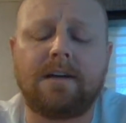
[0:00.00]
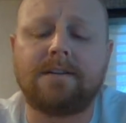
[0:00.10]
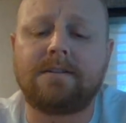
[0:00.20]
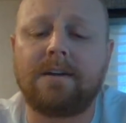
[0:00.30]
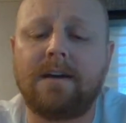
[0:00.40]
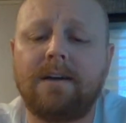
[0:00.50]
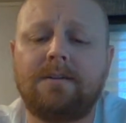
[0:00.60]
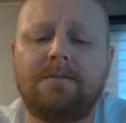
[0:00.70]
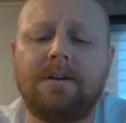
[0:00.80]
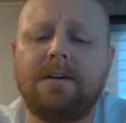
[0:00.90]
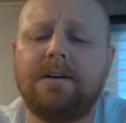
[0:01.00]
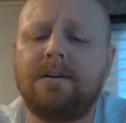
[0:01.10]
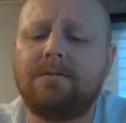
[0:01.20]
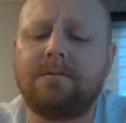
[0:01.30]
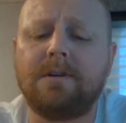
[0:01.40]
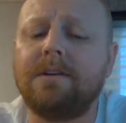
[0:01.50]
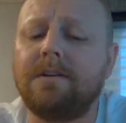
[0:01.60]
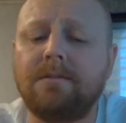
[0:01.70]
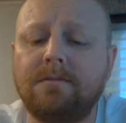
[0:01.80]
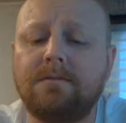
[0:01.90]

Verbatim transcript: cast out a rod and reel.